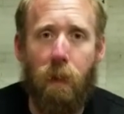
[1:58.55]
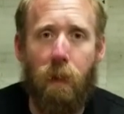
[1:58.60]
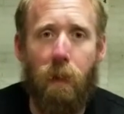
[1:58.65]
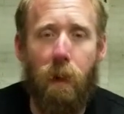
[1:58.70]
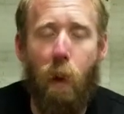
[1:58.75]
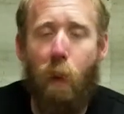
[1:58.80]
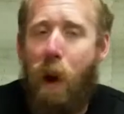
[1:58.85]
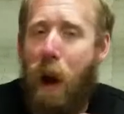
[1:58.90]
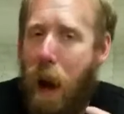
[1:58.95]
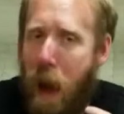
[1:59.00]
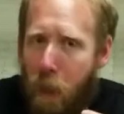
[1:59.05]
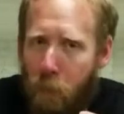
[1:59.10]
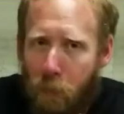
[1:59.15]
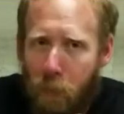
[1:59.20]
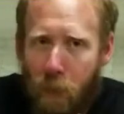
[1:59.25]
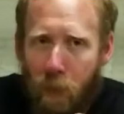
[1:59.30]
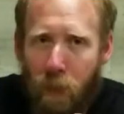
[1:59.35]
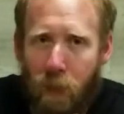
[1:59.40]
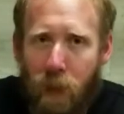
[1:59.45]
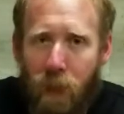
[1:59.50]
no hop
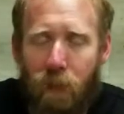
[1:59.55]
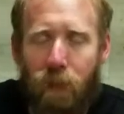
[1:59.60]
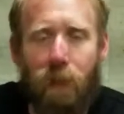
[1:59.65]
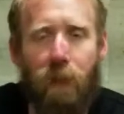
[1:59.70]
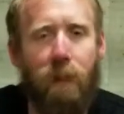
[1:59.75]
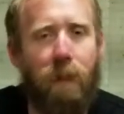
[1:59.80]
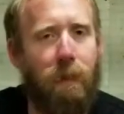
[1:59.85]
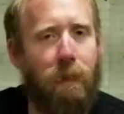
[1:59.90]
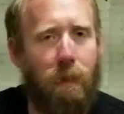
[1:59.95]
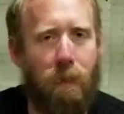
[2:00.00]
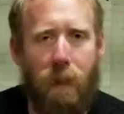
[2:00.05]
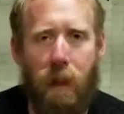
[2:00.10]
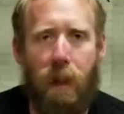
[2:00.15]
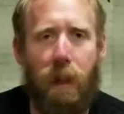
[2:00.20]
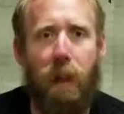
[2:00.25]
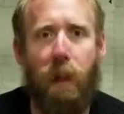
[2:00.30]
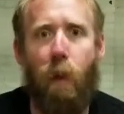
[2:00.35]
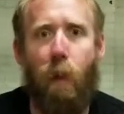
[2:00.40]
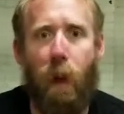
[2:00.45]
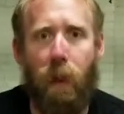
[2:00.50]
bitterness, not
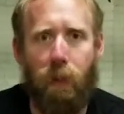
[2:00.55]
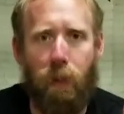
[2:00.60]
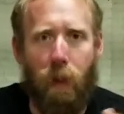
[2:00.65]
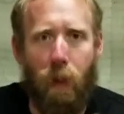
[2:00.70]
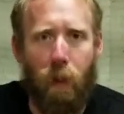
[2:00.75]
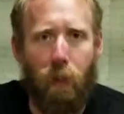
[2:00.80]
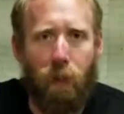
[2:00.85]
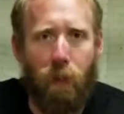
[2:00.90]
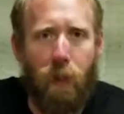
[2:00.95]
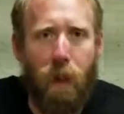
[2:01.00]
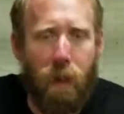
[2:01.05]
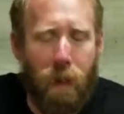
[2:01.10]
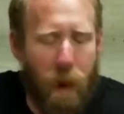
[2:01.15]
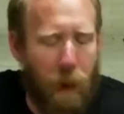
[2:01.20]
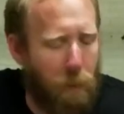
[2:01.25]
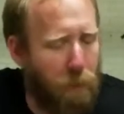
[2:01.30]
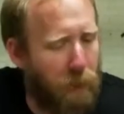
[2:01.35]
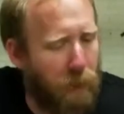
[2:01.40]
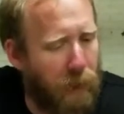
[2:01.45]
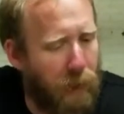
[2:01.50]
like a West Coast
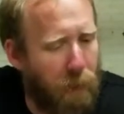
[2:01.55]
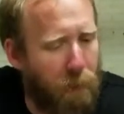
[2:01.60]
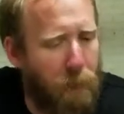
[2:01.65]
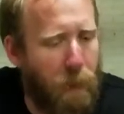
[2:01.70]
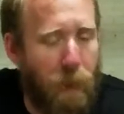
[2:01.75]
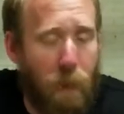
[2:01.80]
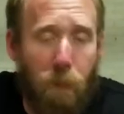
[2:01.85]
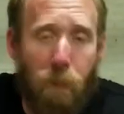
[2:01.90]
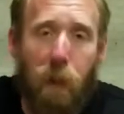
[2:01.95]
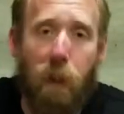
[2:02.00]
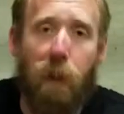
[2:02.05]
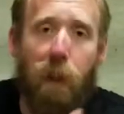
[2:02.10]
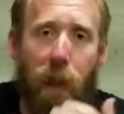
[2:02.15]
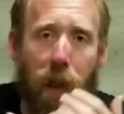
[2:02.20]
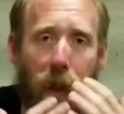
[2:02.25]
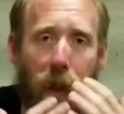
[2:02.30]
IPA, but you get